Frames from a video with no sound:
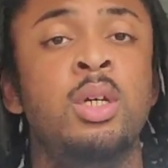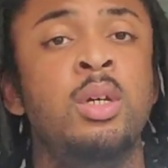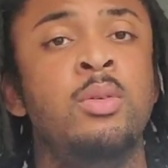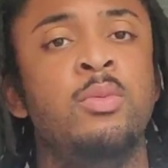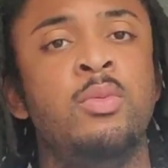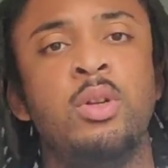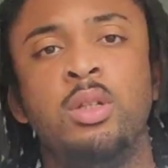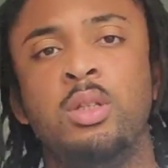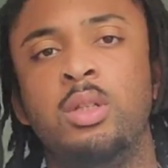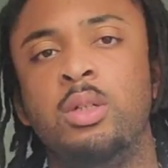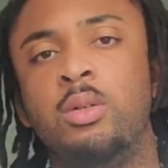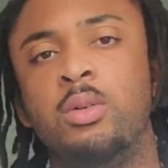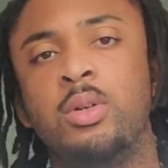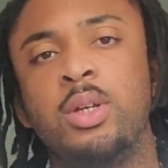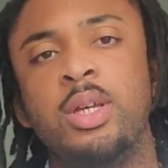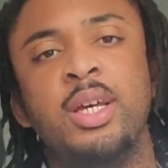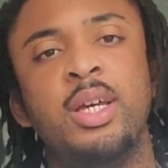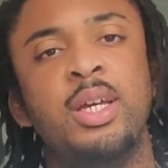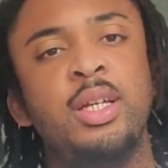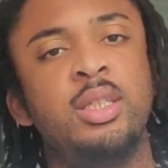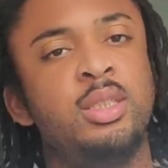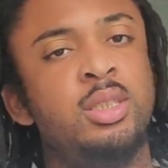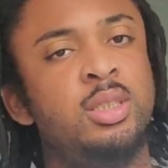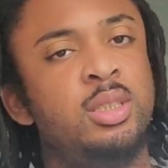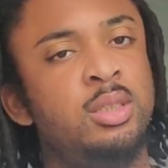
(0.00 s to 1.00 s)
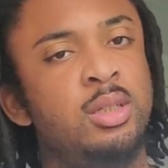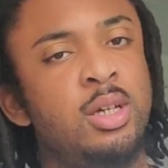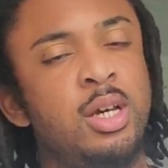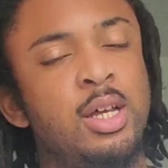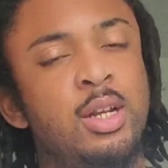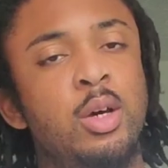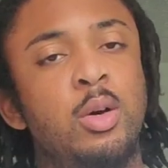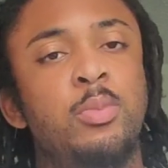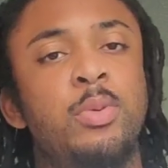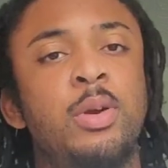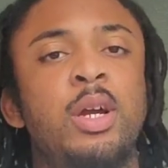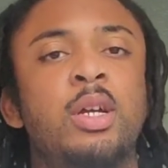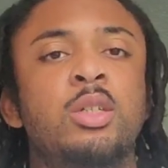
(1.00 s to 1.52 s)
For the little kids, I
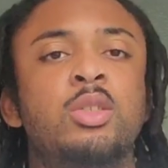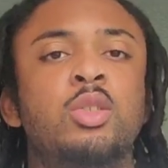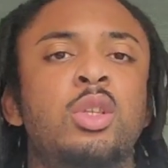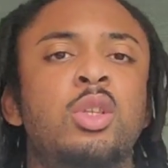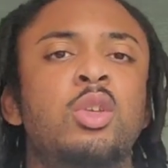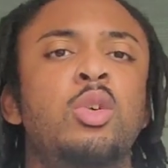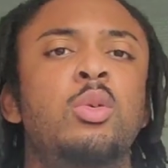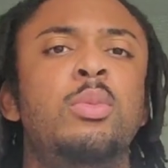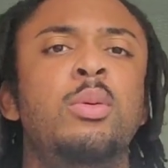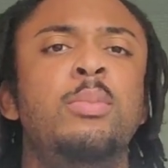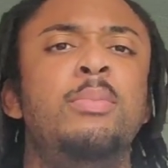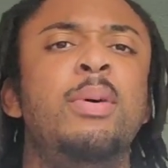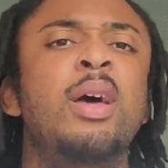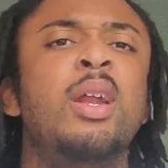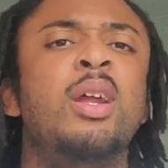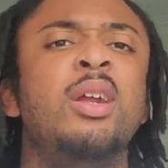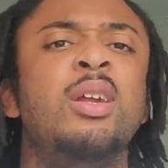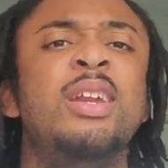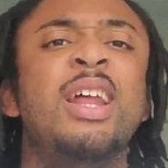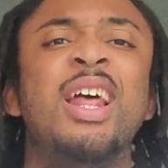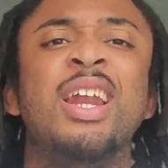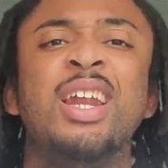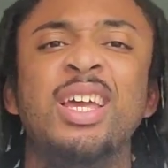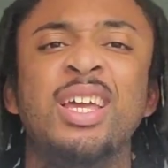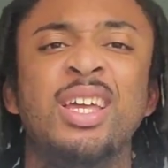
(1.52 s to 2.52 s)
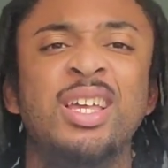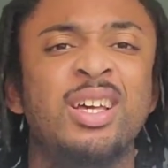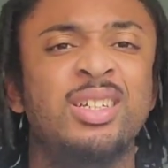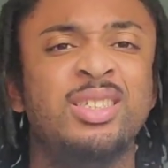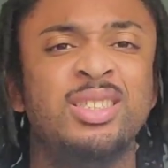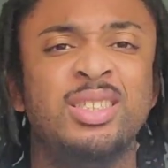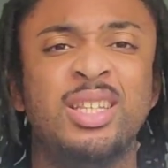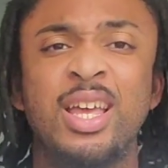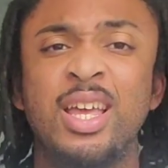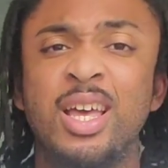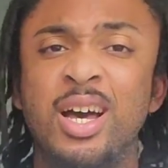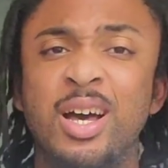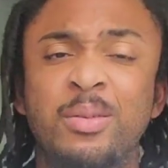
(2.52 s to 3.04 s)
know parents are a little bit better not letting y'all
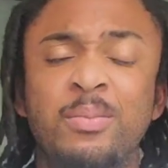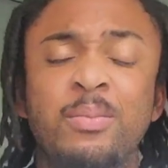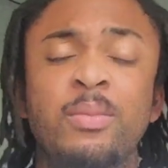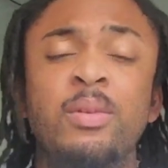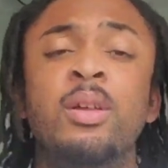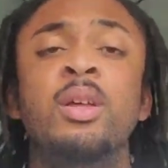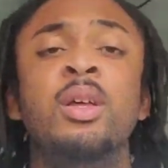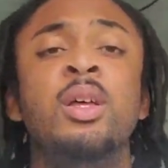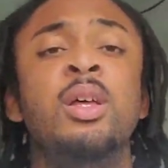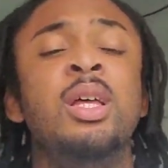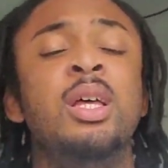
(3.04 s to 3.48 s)
stay up,